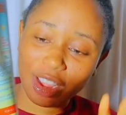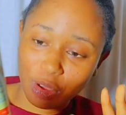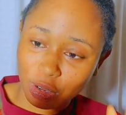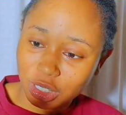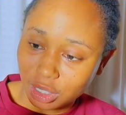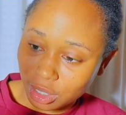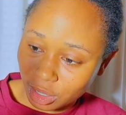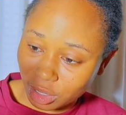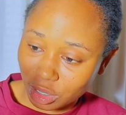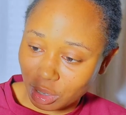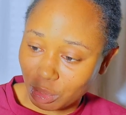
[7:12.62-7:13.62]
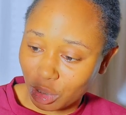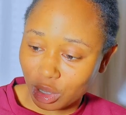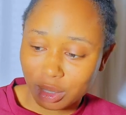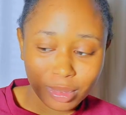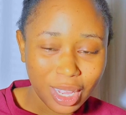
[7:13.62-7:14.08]
got this sunscreen,
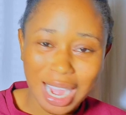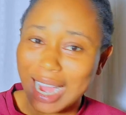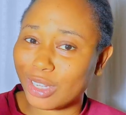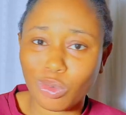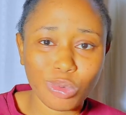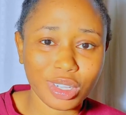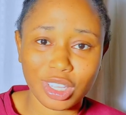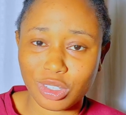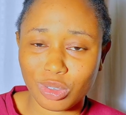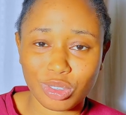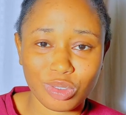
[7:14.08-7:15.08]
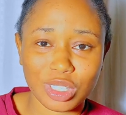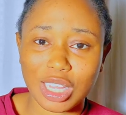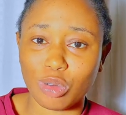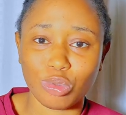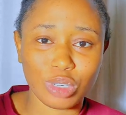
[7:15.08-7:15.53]
because I don't want a sunscreen
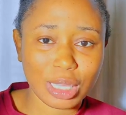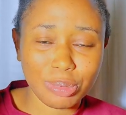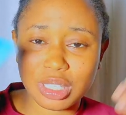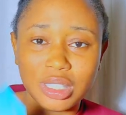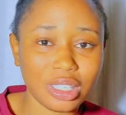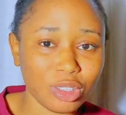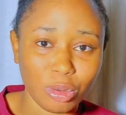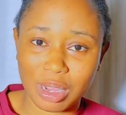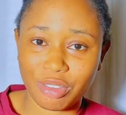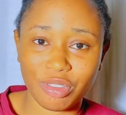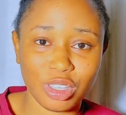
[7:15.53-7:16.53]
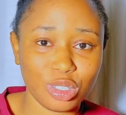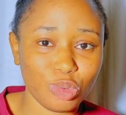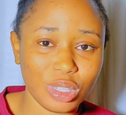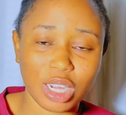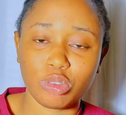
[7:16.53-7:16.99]
that will keep sitting on my face
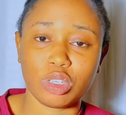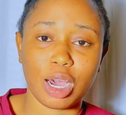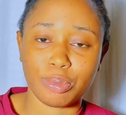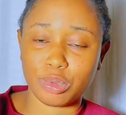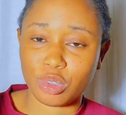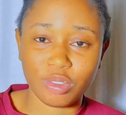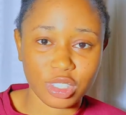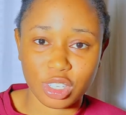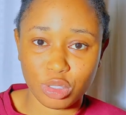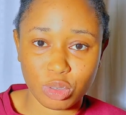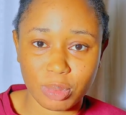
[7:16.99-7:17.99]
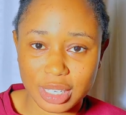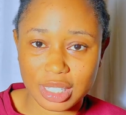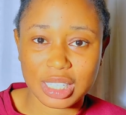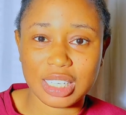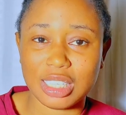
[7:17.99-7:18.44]
without absorbing into my
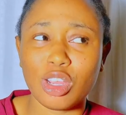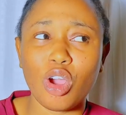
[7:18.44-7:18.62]
skin,